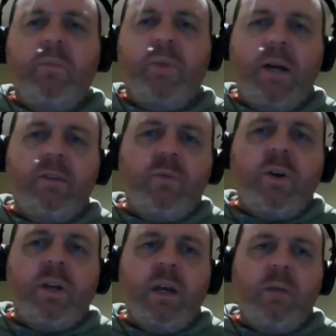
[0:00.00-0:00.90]
players that
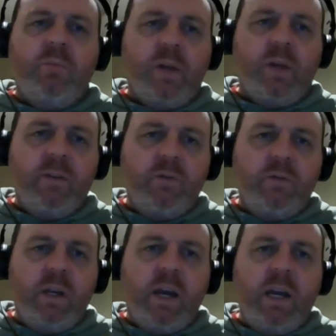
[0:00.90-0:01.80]
wanted to keep playing the
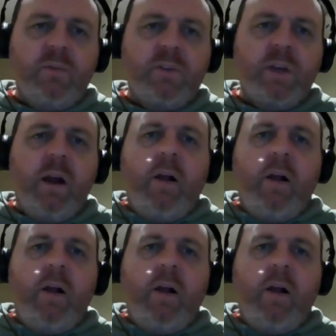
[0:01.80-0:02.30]
Squid Games.